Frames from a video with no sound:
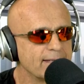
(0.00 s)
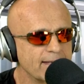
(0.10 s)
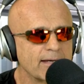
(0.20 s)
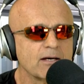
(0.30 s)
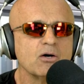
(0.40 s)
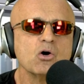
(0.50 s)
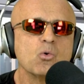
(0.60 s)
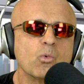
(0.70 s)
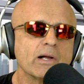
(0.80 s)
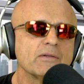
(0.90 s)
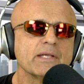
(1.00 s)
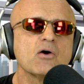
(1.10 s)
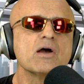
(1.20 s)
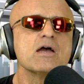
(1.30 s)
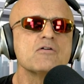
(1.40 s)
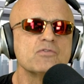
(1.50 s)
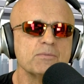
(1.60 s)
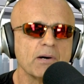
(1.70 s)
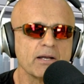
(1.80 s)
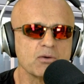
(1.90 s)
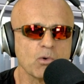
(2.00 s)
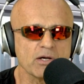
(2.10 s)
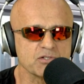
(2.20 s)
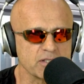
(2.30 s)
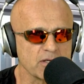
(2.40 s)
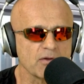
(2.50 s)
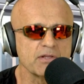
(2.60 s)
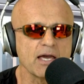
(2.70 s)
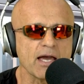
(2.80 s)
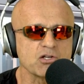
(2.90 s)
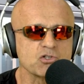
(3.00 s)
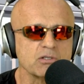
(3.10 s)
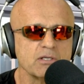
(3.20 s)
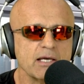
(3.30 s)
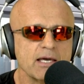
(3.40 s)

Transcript: Yeah, well, now everybody wants in on the action,